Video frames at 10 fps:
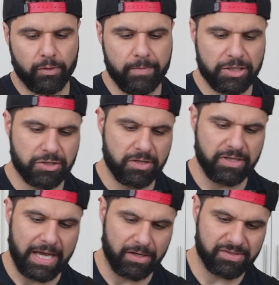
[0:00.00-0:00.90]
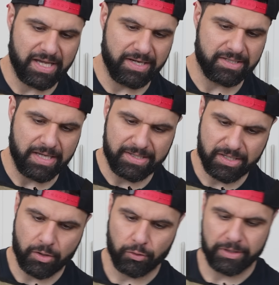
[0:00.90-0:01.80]
You wanna make sure that the outside is nice
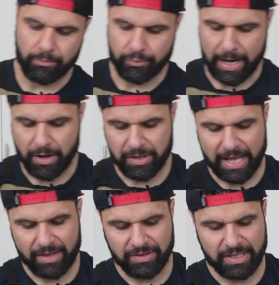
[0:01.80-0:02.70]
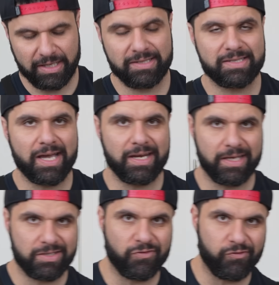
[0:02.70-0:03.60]
and golden brown and the inside
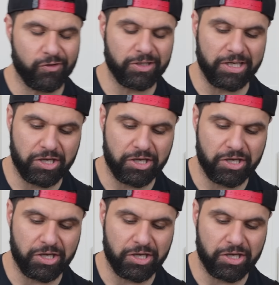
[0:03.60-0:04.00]
is fully